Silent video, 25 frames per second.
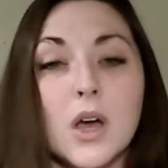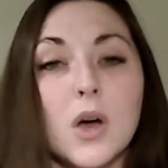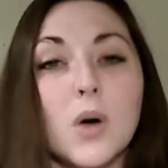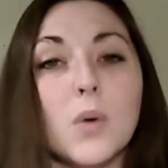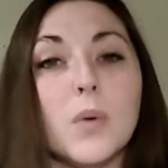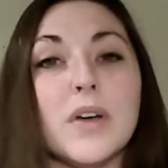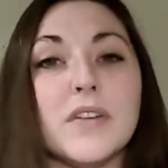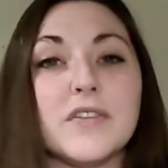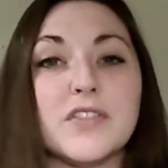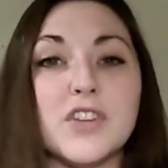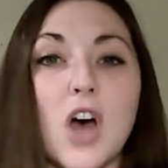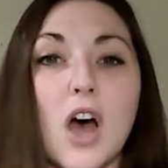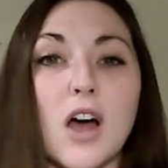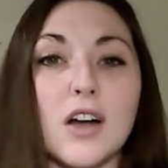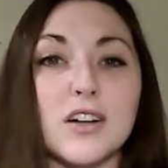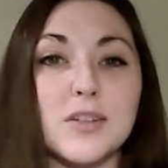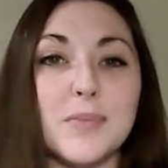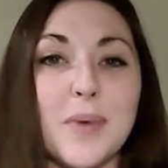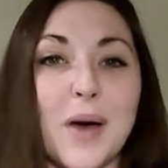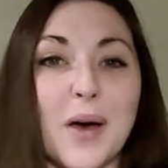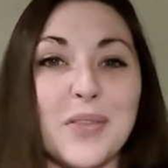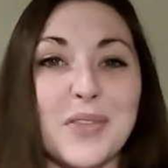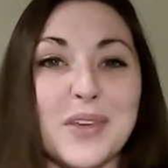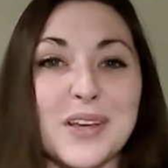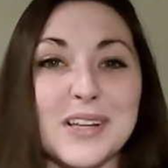We've talked
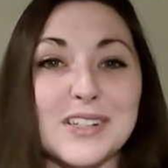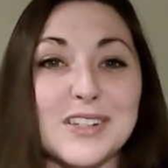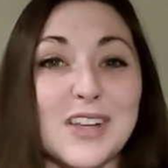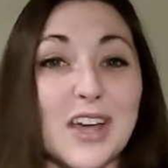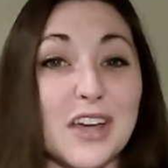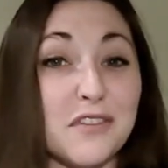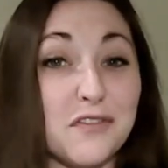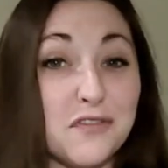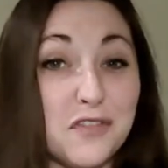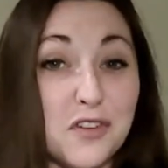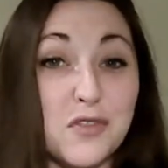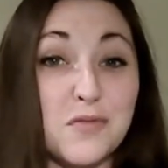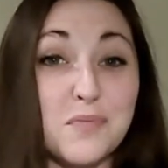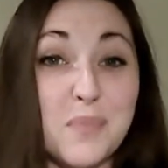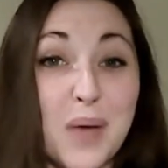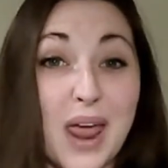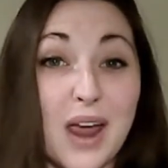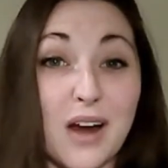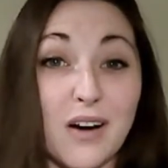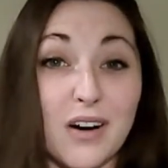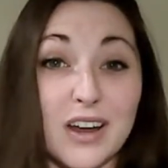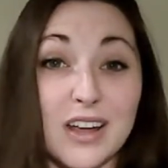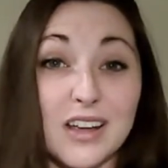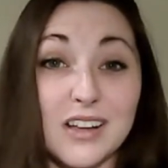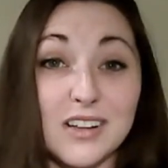about things like food
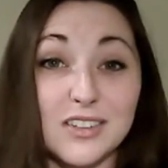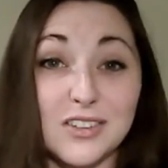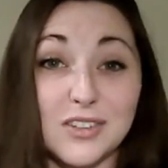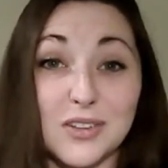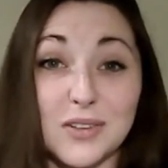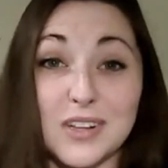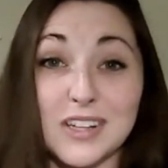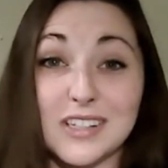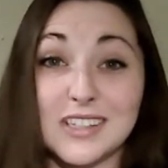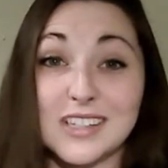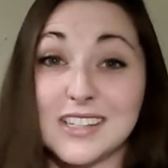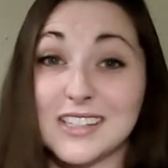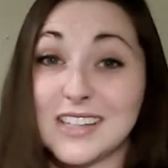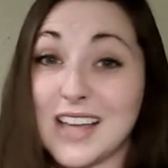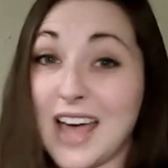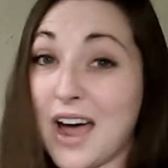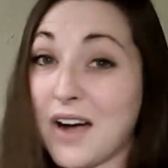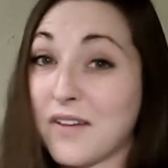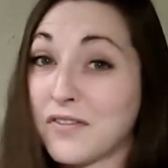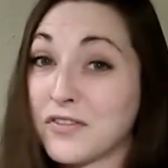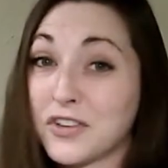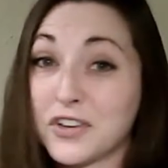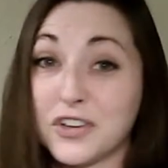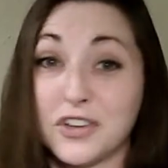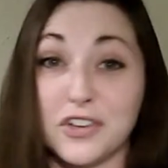pairing. So this is
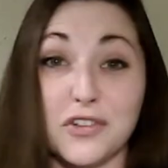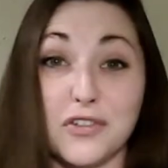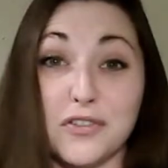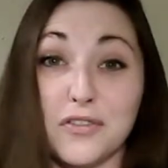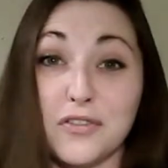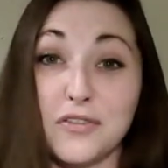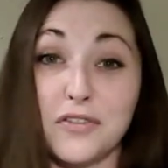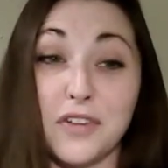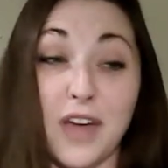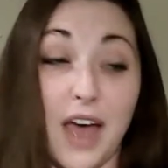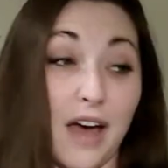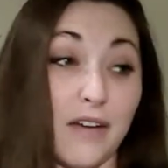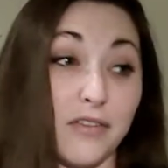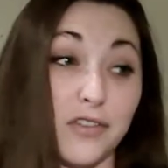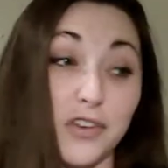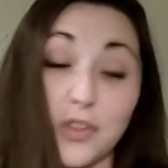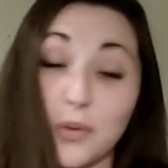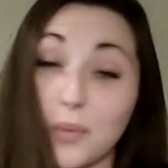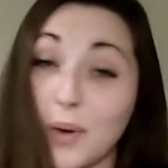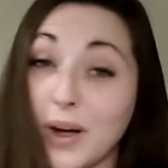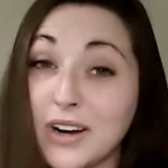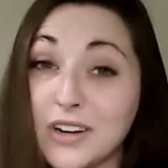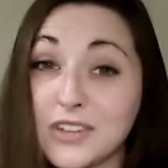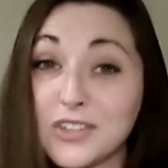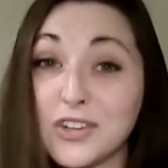after the
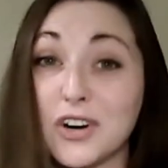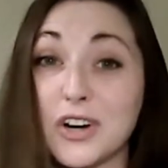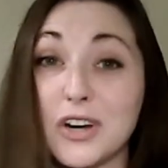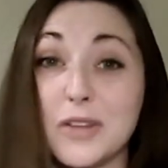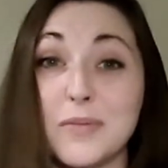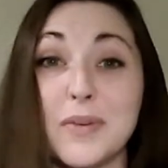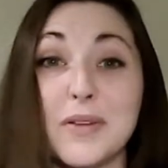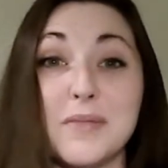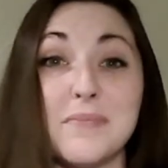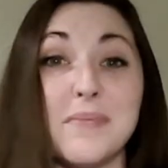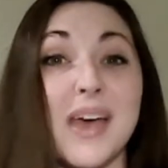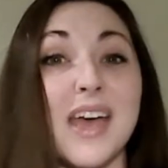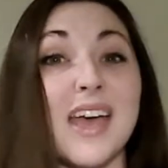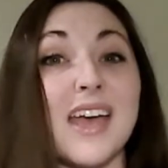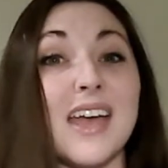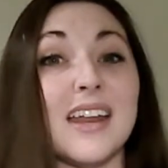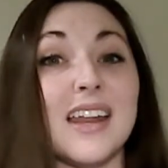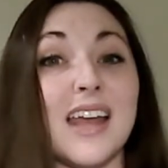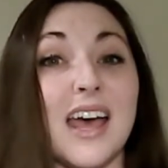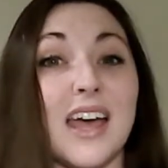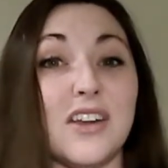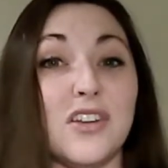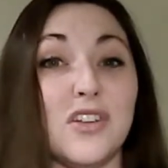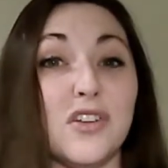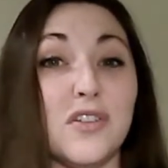wine has already been made
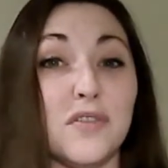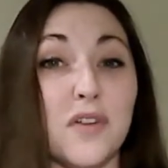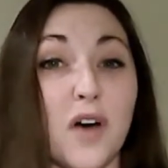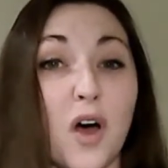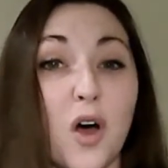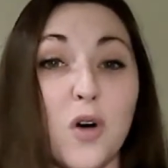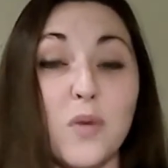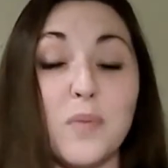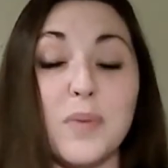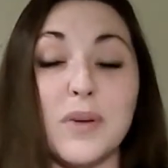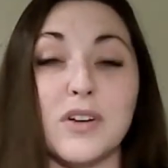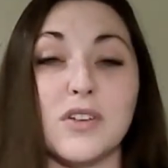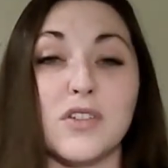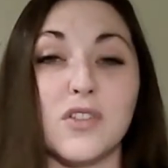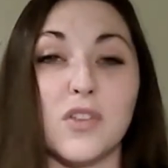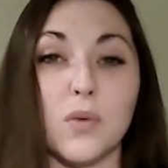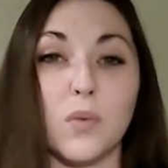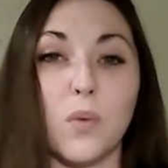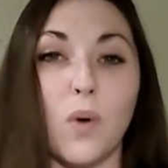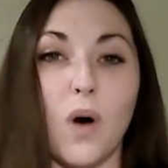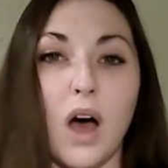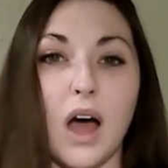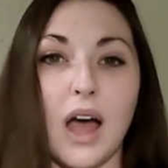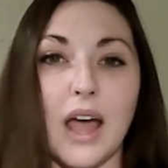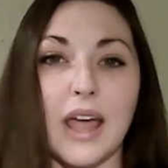and you've opened the
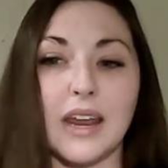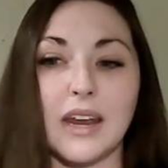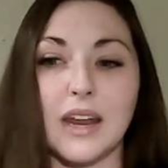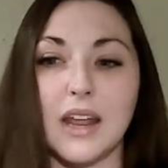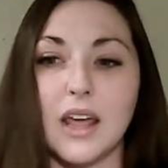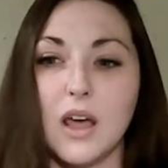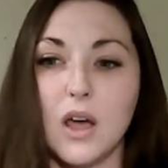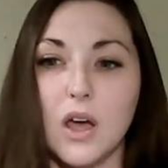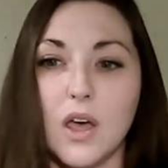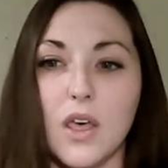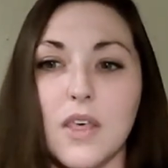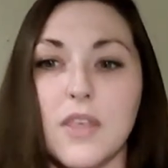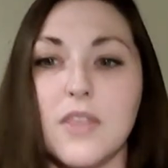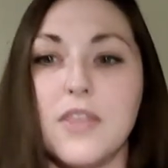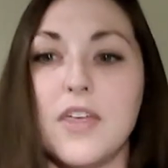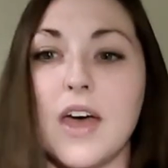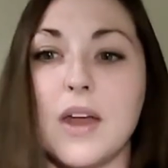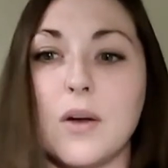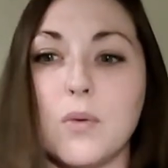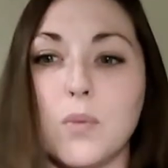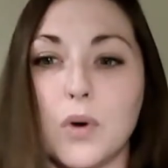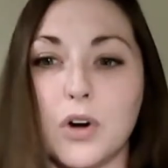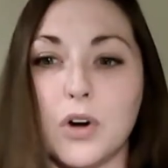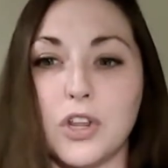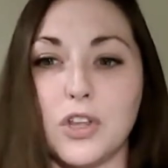wine.
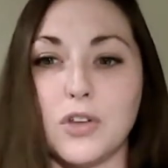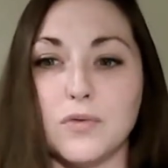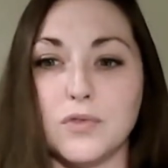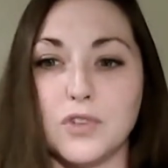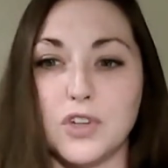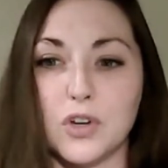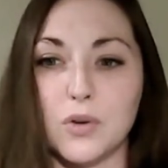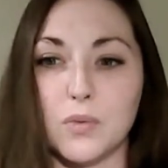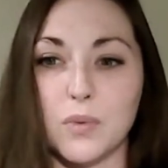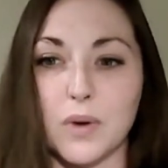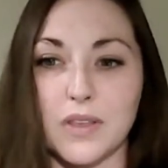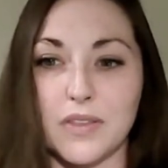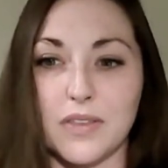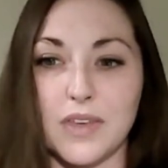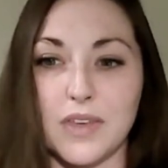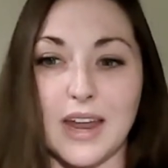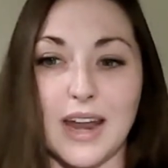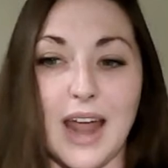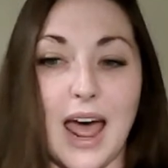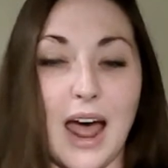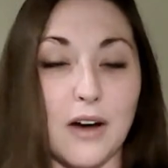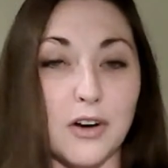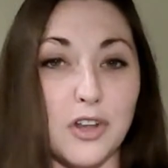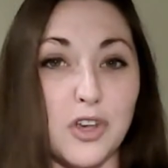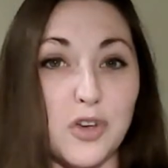Then what do you do with it?
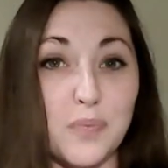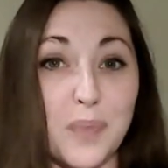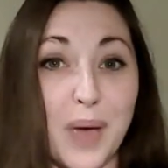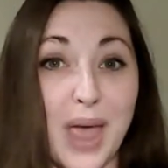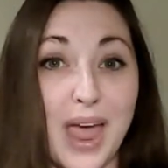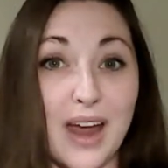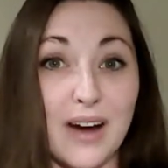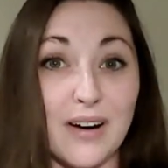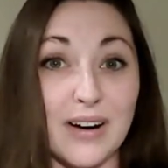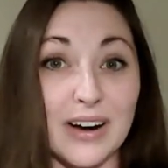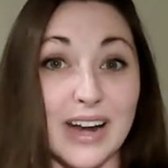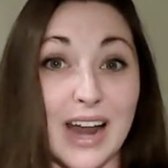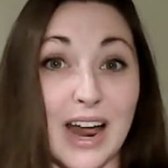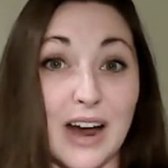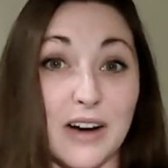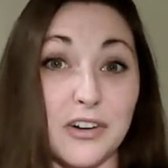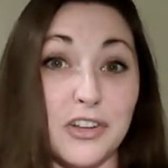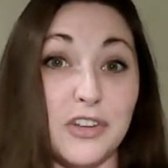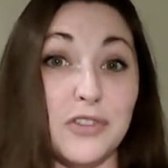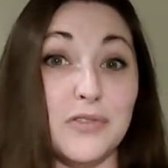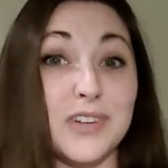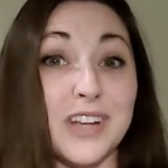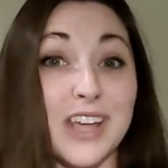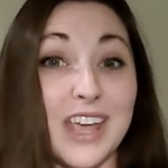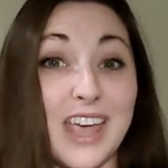How do you pair it? How do
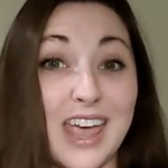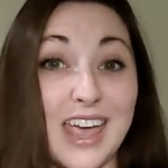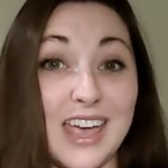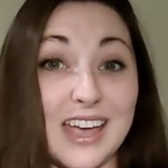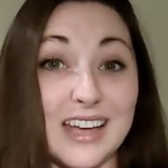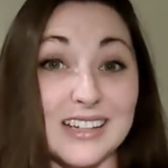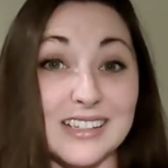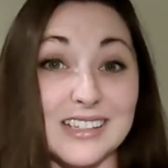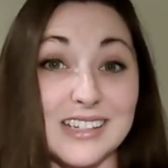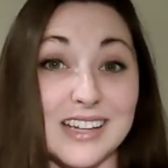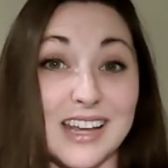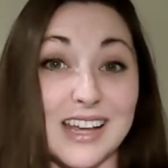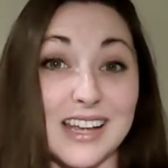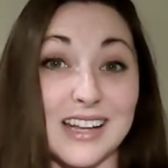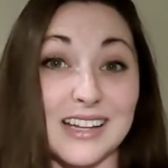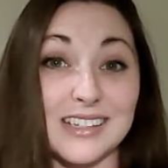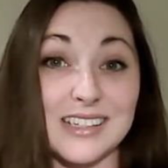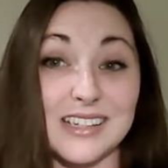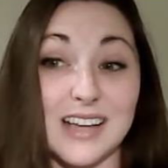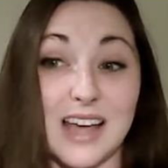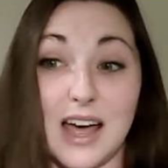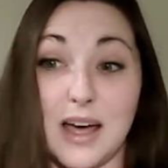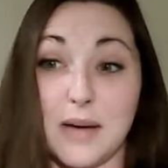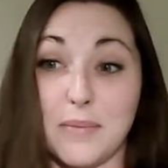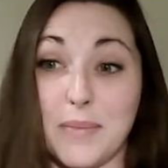you decant it?
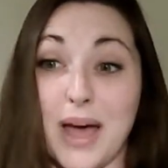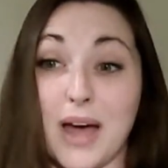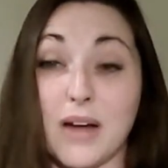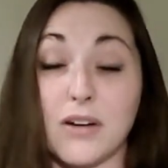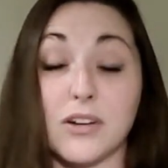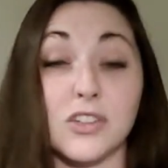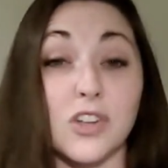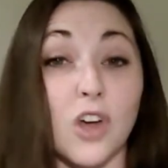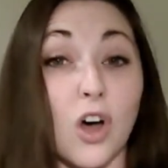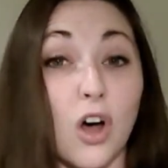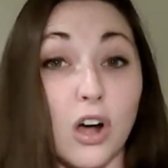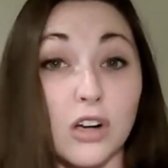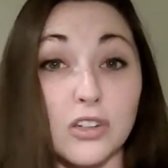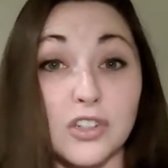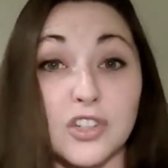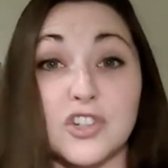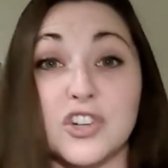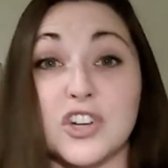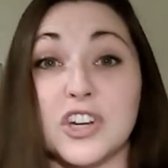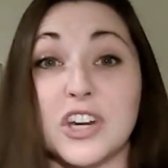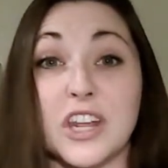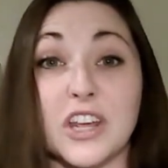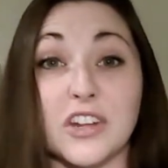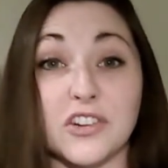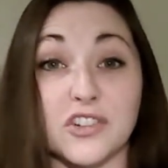How does
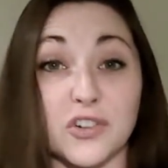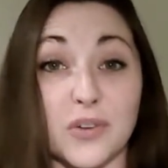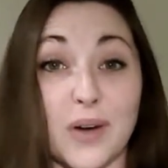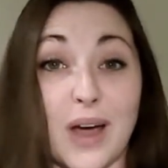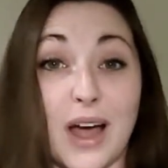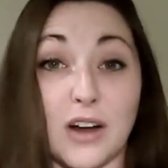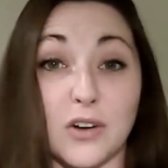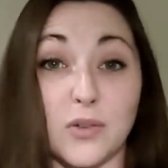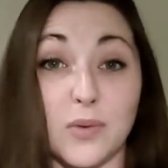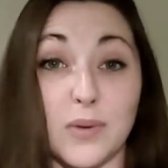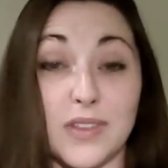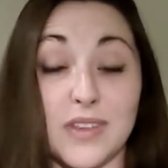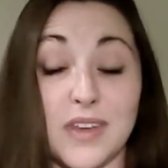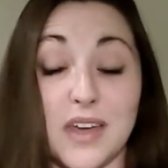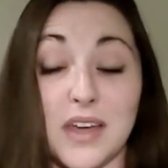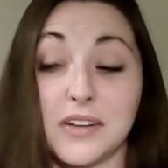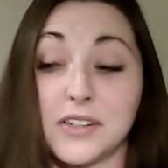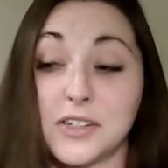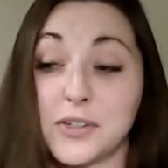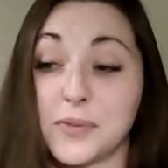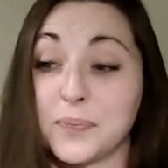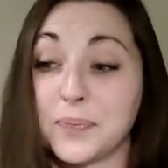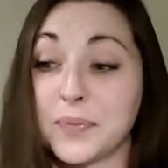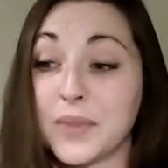oxygen interact with it?